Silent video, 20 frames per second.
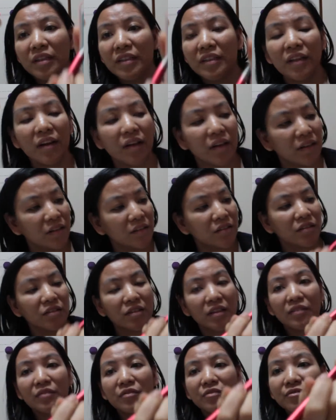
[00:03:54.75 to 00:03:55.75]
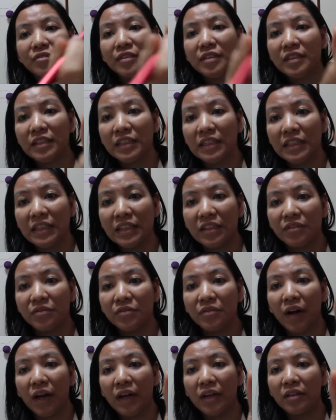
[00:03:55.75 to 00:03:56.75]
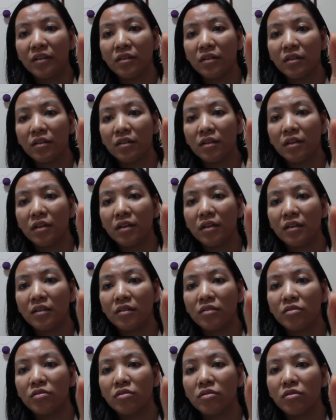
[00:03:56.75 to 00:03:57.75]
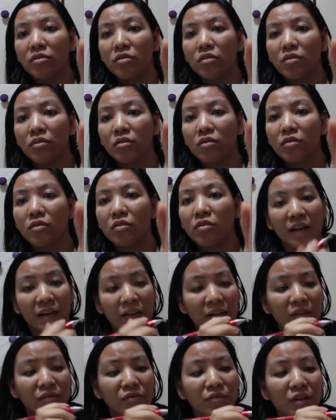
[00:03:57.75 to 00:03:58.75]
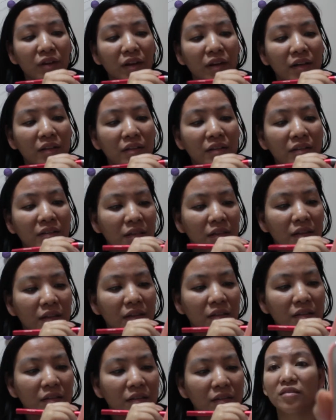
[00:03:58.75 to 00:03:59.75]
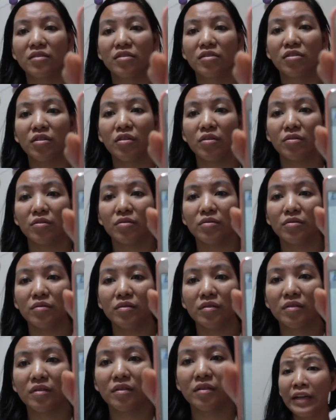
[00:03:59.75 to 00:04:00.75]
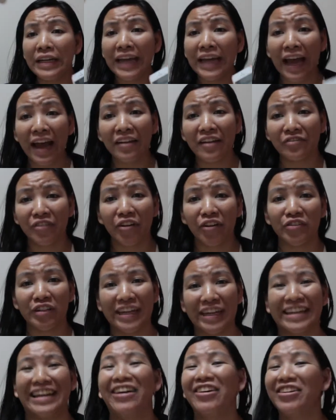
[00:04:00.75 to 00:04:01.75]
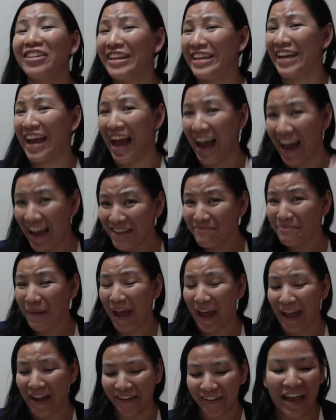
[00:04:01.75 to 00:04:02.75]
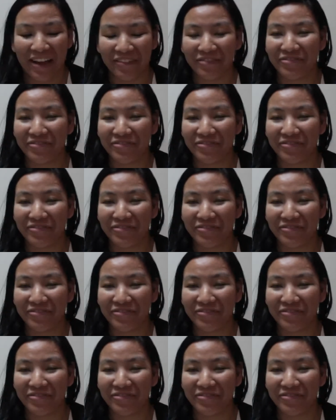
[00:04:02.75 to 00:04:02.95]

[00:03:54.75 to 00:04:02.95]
it does, you can physically write on here. I can write test shows on the iPhone and on the iPad. I